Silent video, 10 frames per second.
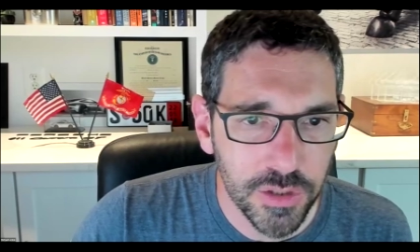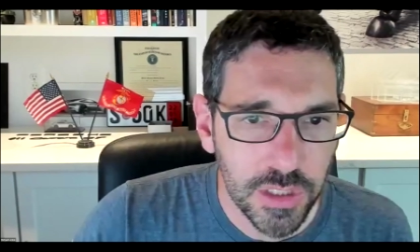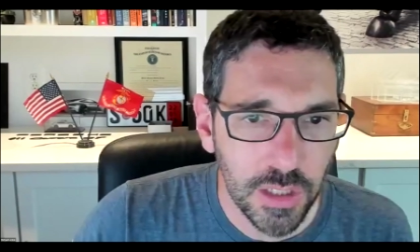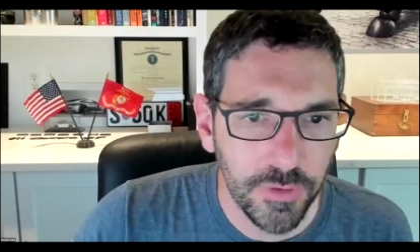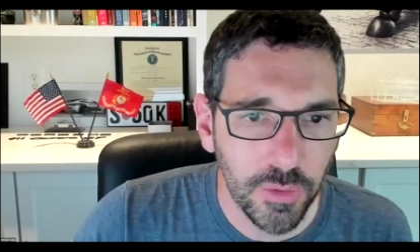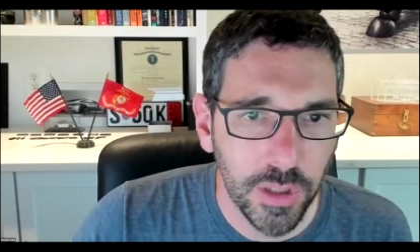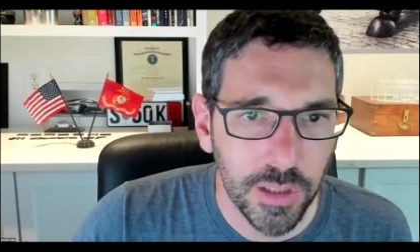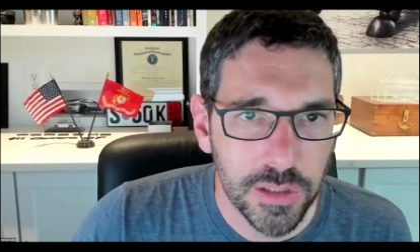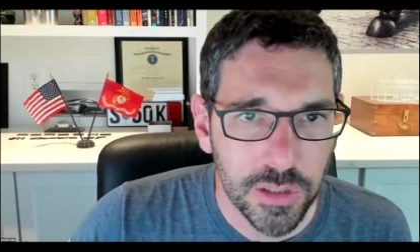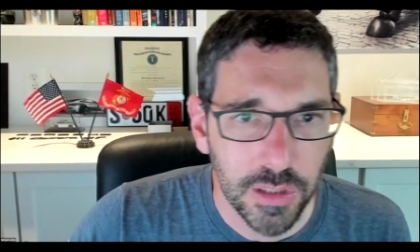just give you one.
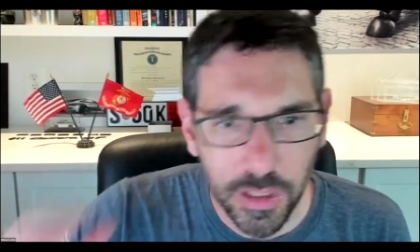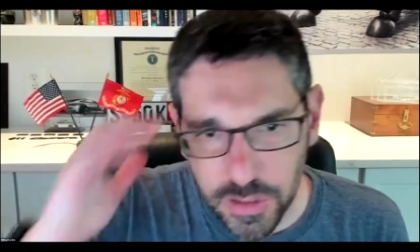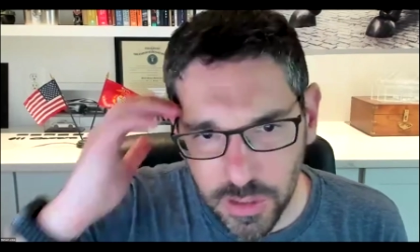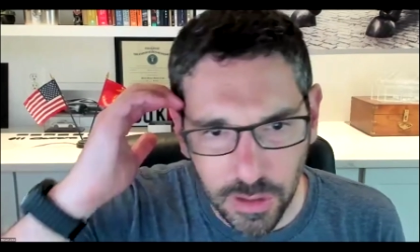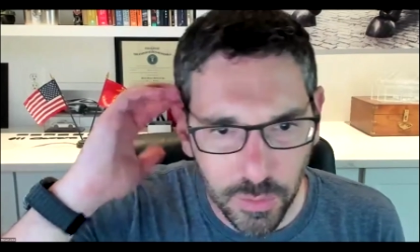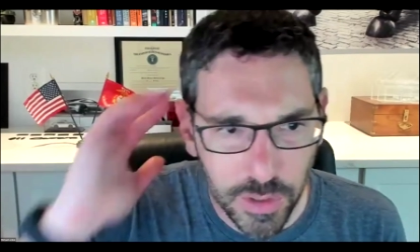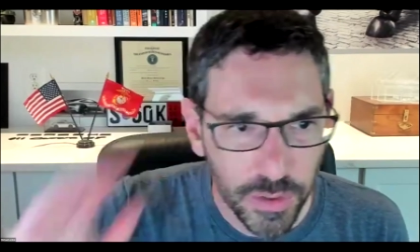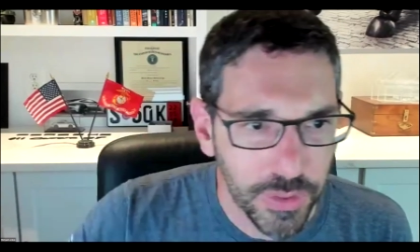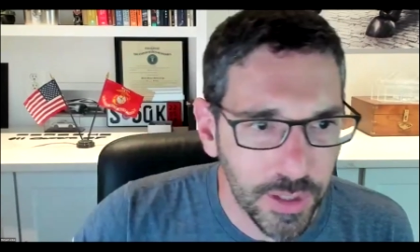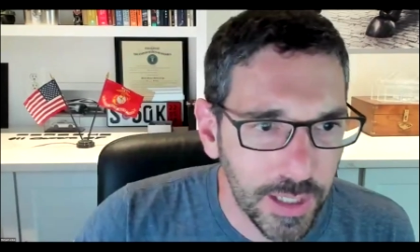Let's go
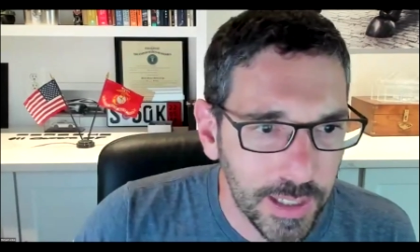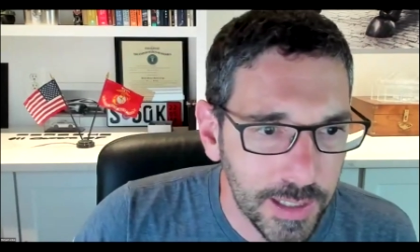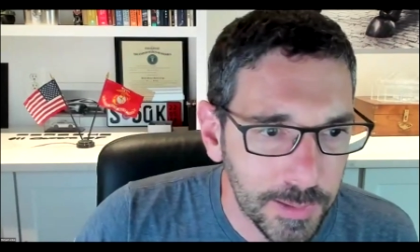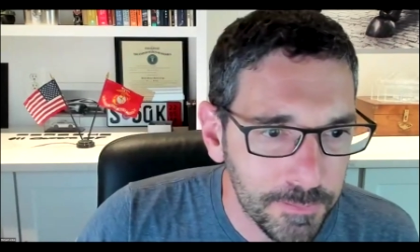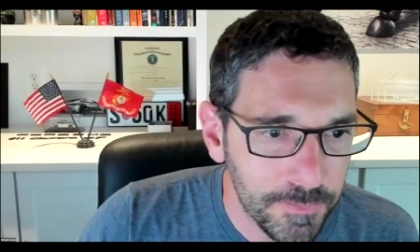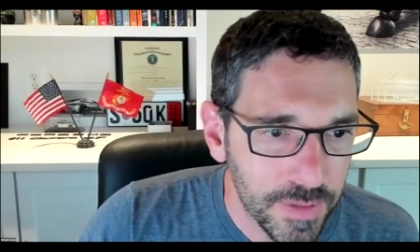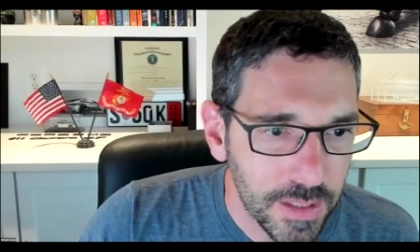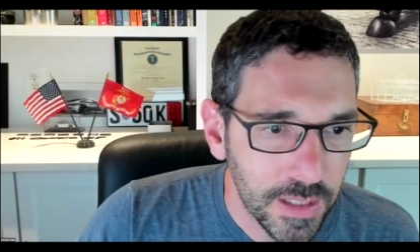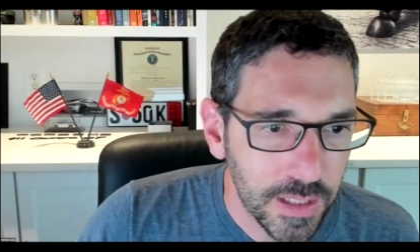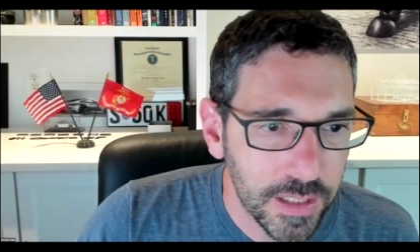with
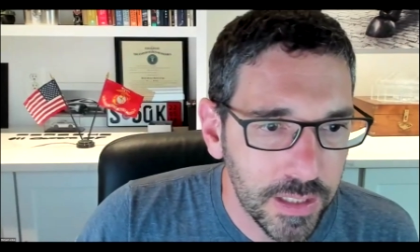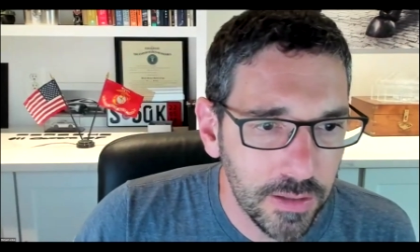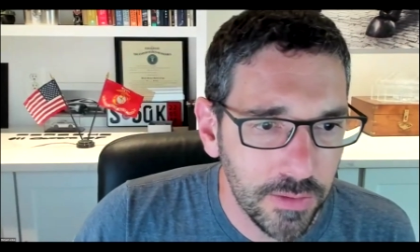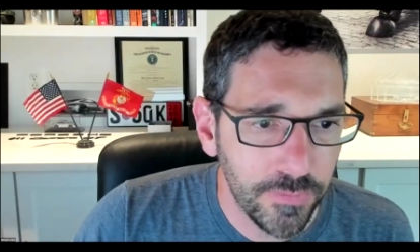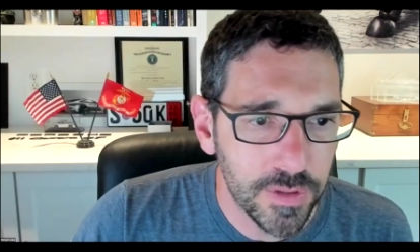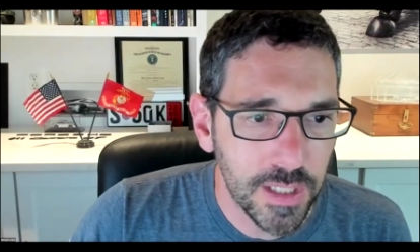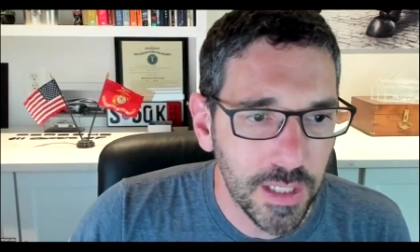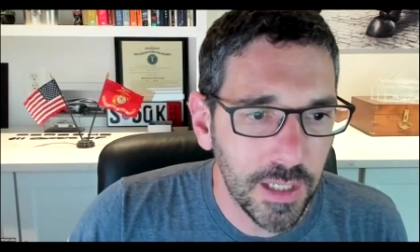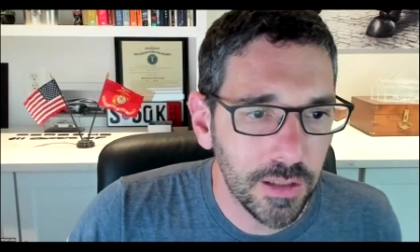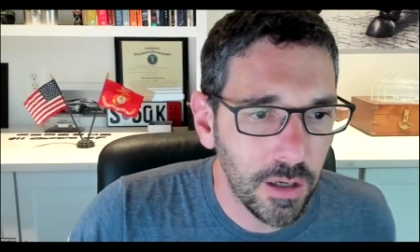give
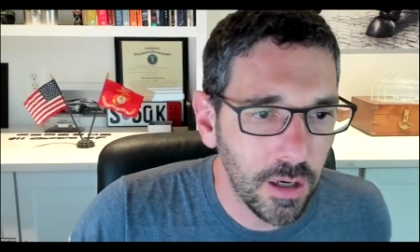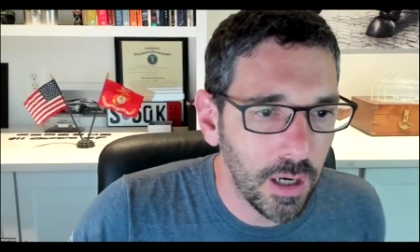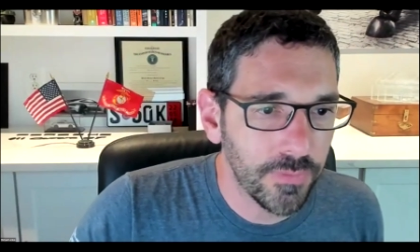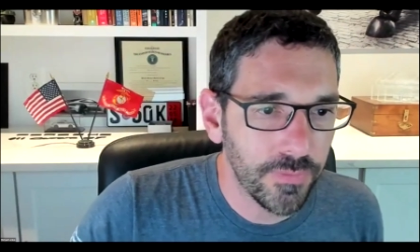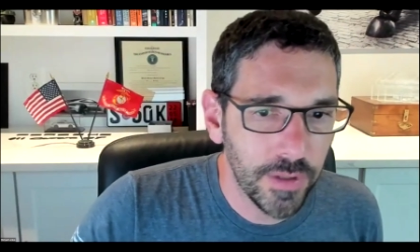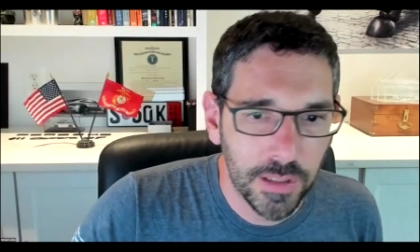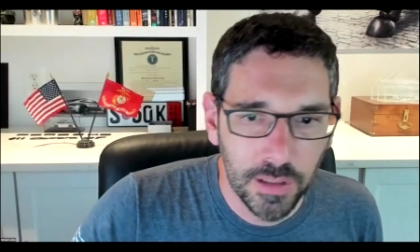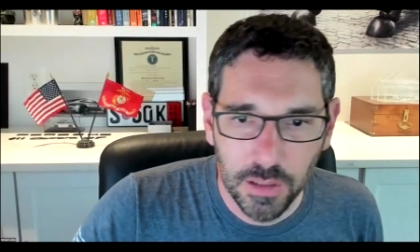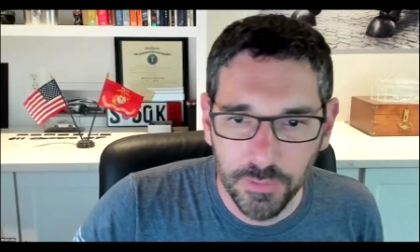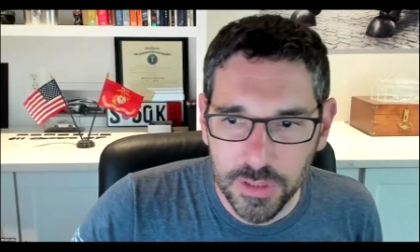10 off, and
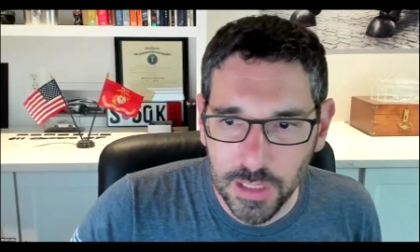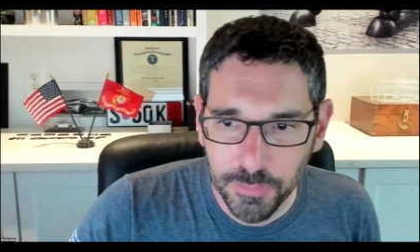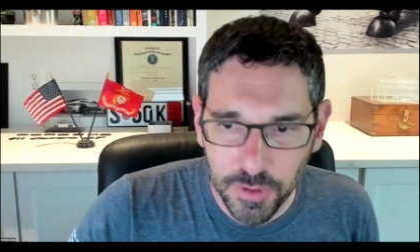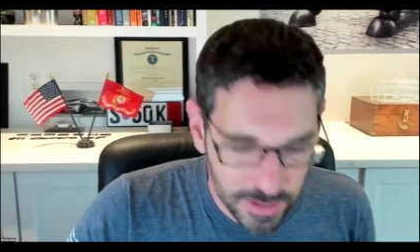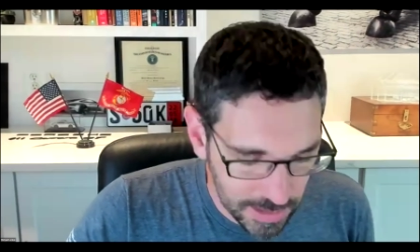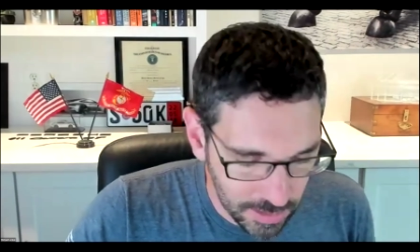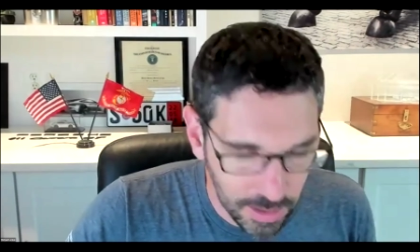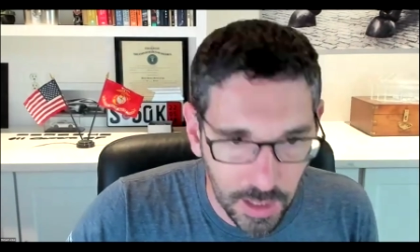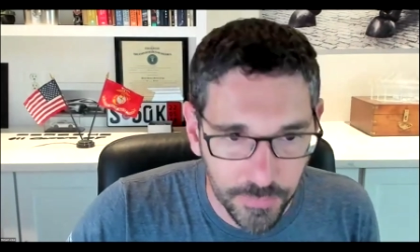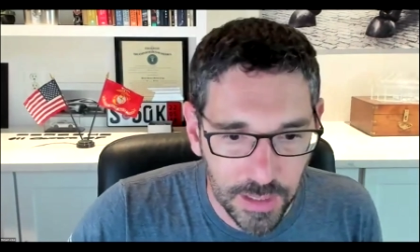I'll give you 10%
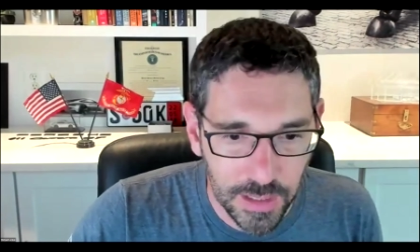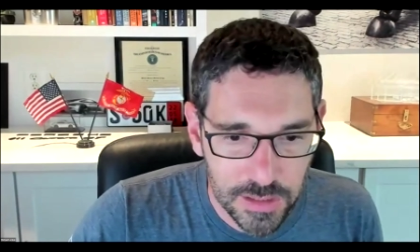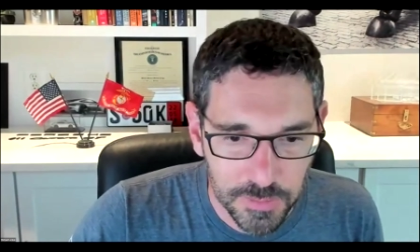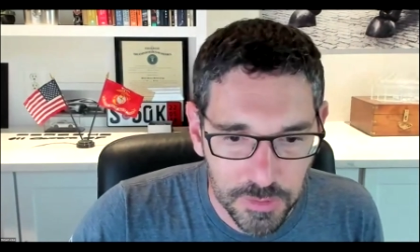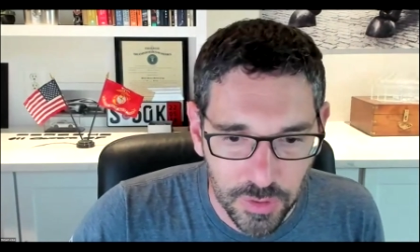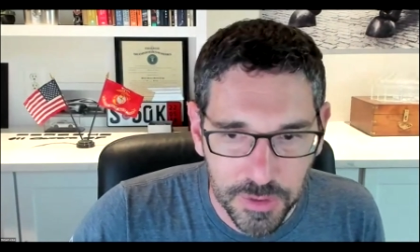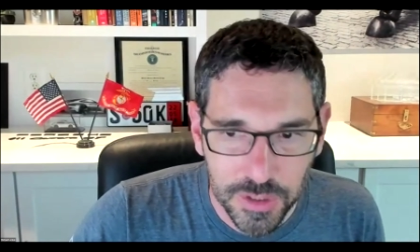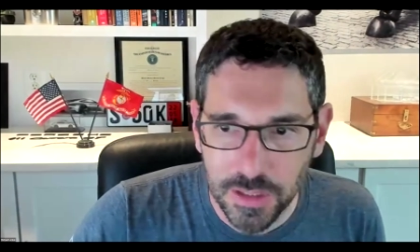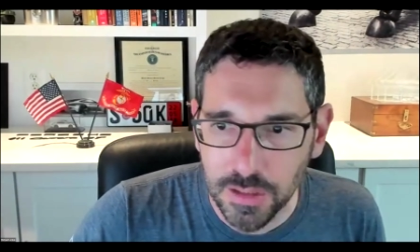off any subscription.